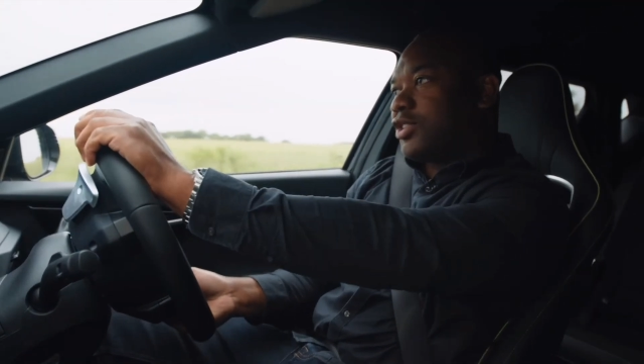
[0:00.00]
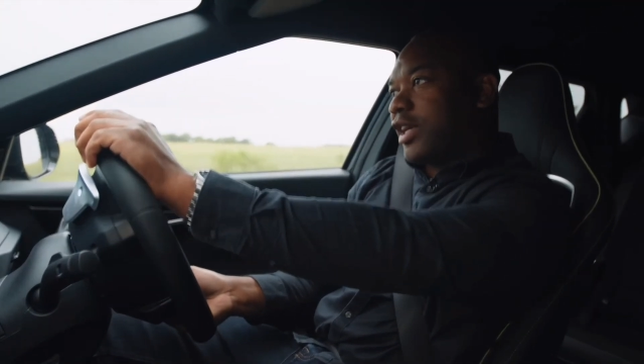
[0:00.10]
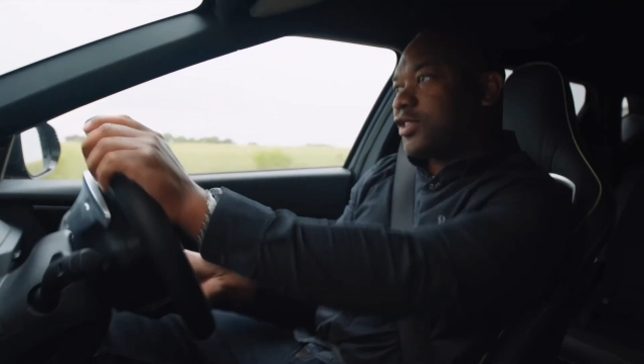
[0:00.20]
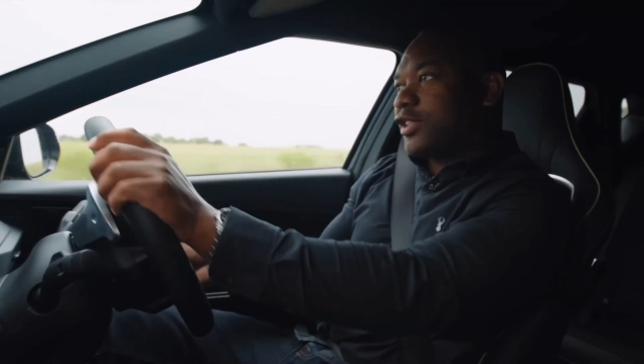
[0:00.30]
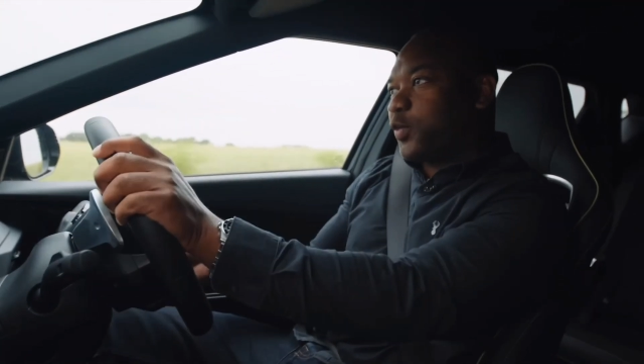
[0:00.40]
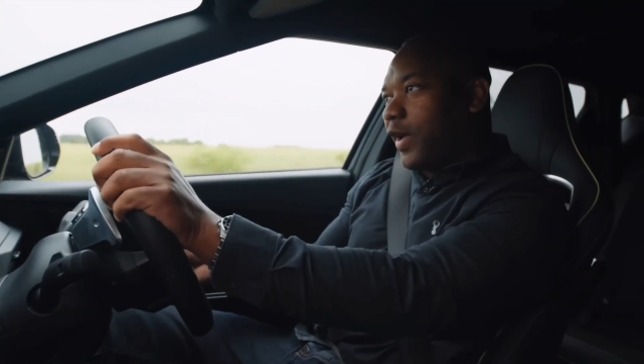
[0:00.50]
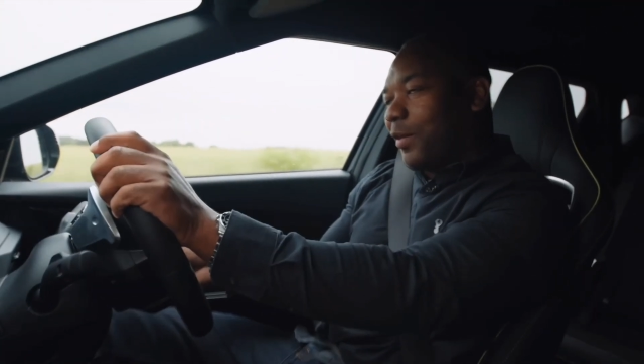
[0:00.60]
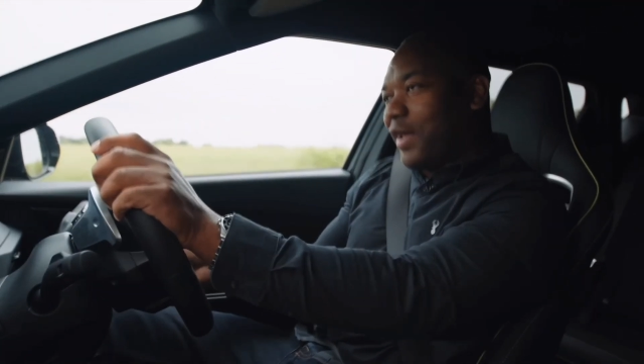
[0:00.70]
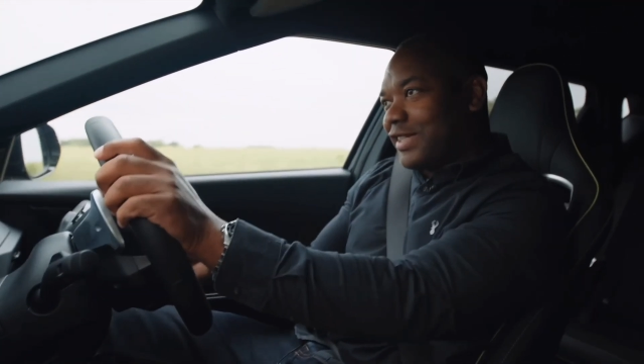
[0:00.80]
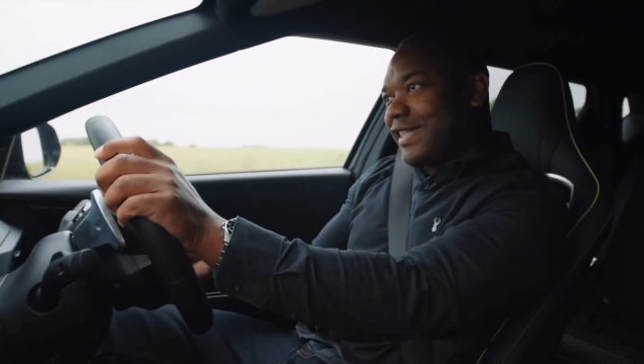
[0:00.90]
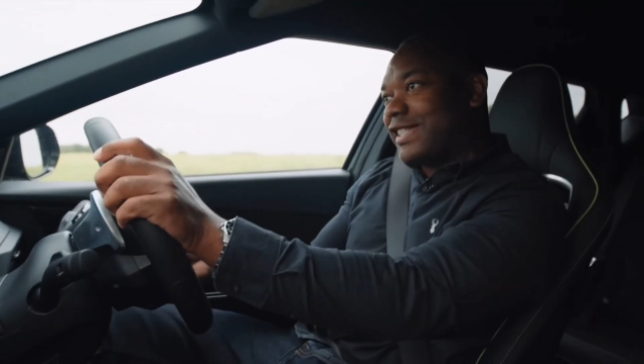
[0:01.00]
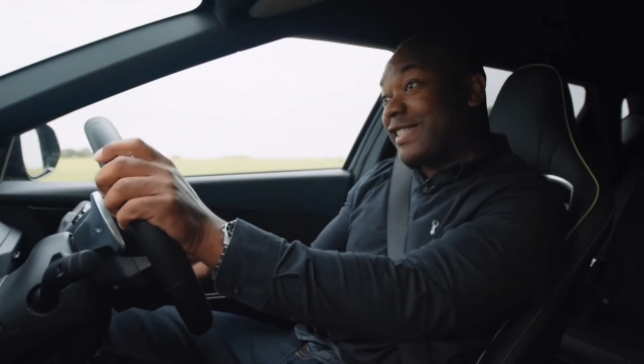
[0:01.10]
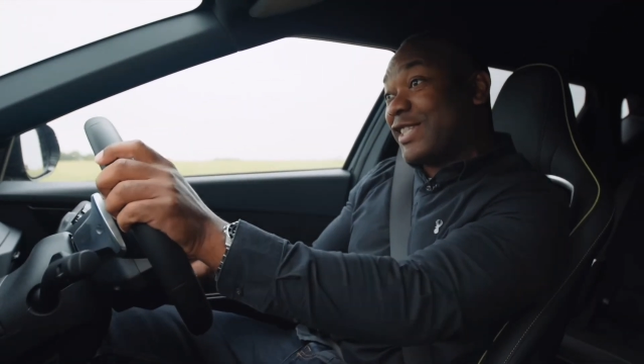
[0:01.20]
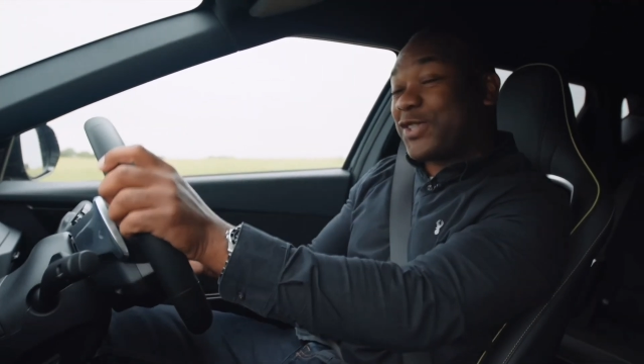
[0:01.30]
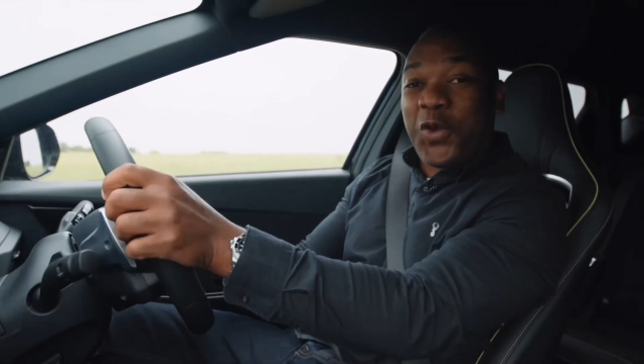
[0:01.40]
just as well because this
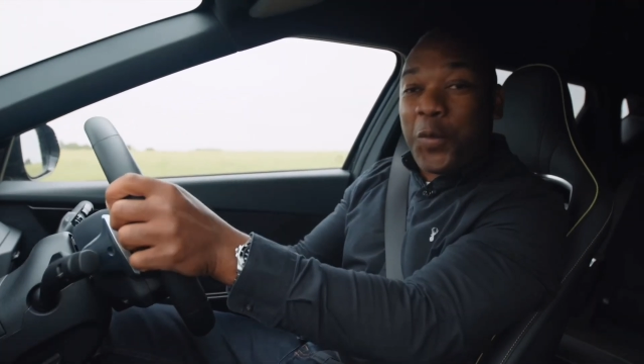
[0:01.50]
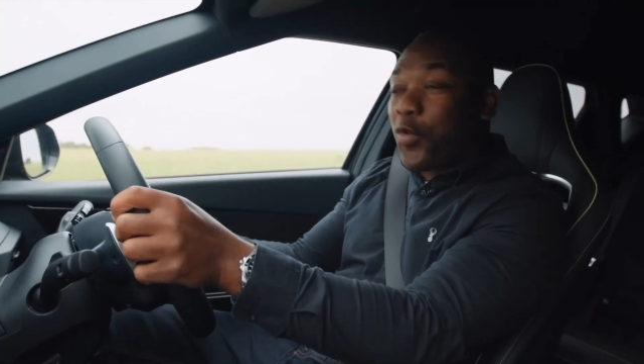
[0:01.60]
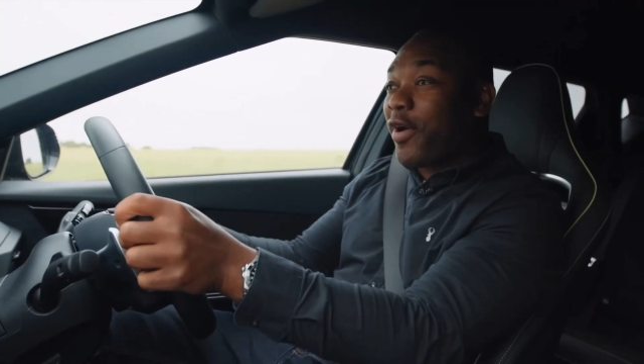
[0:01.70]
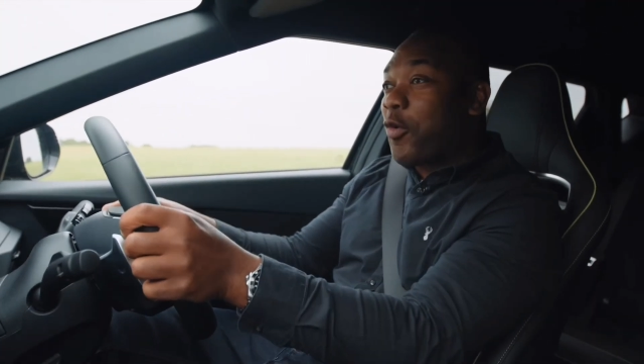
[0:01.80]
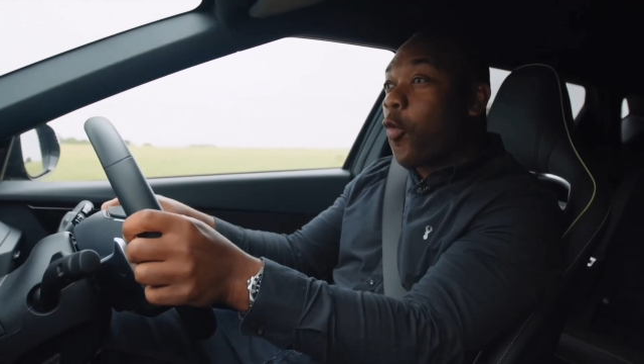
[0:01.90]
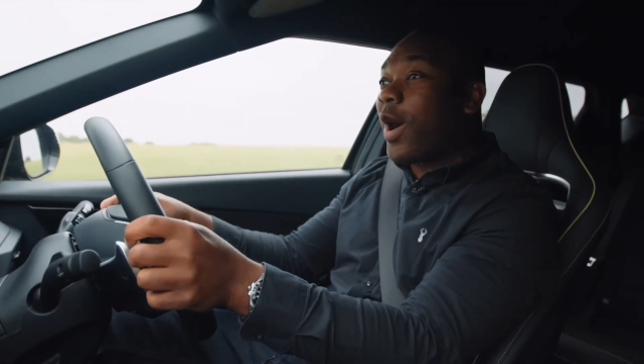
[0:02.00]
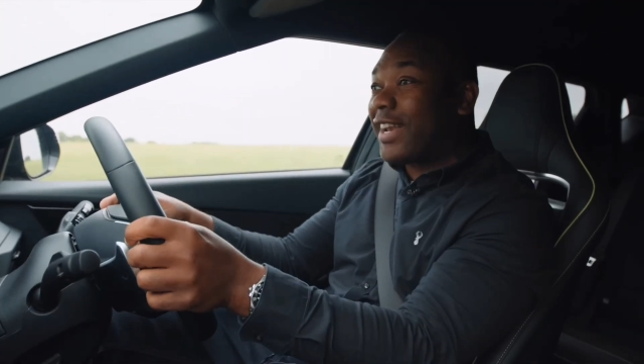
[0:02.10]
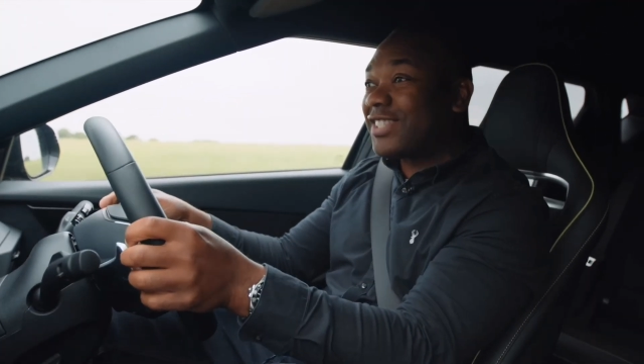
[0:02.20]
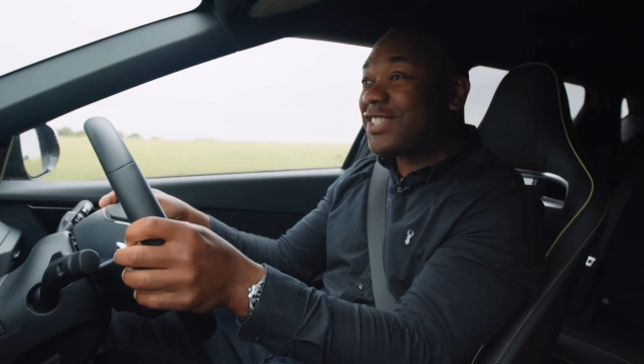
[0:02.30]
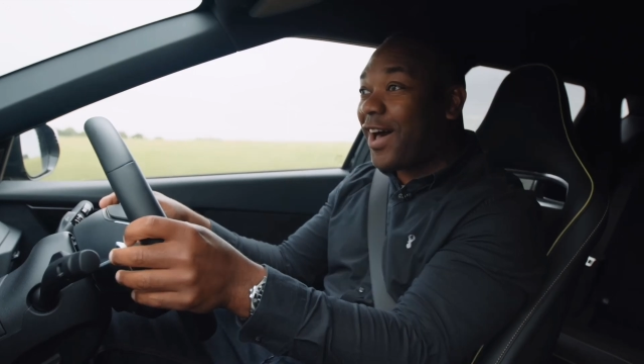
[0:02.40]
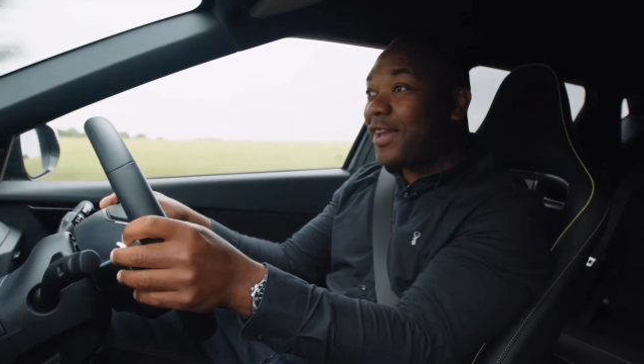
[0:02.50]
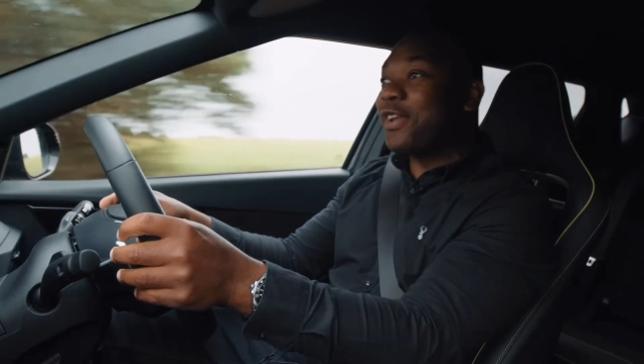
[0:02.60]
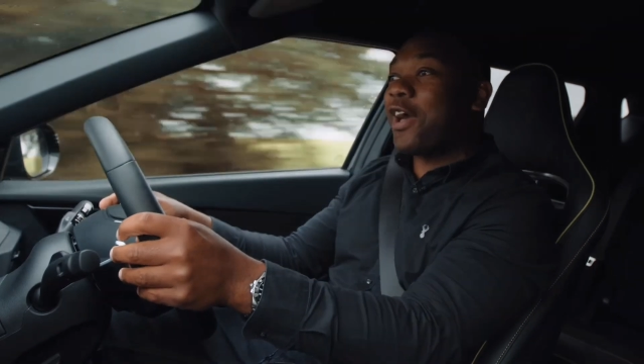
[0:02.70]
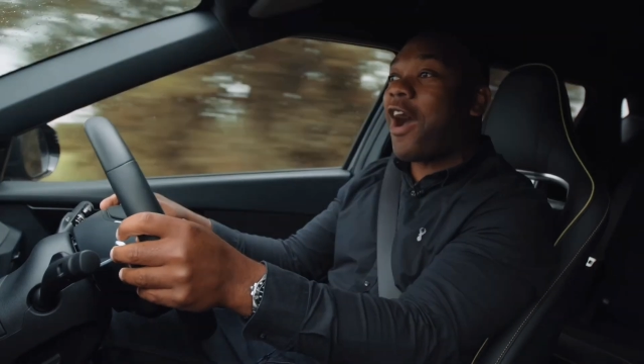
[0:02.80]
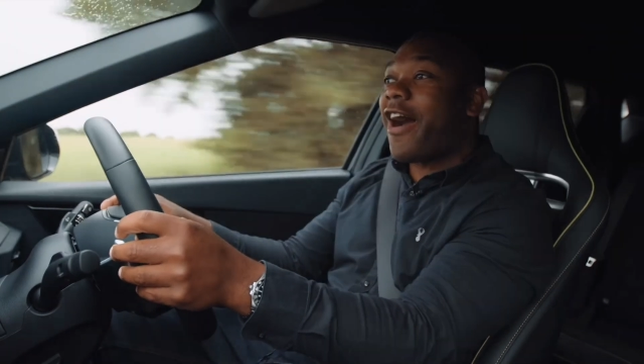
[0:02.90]
is a 2.1
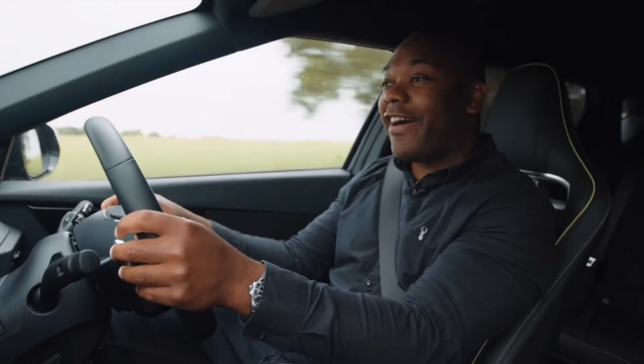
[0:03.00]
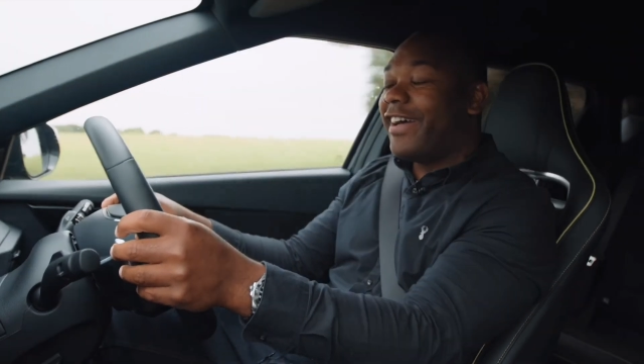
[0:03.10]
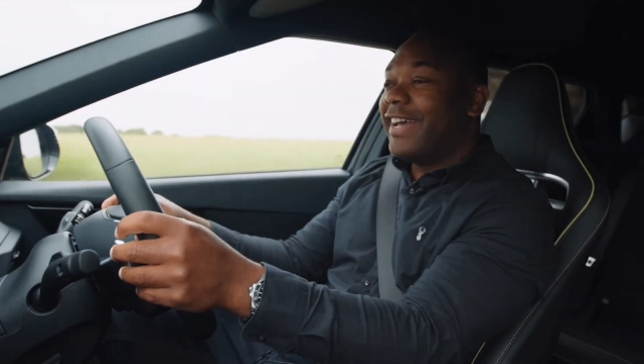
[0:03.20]
ton car.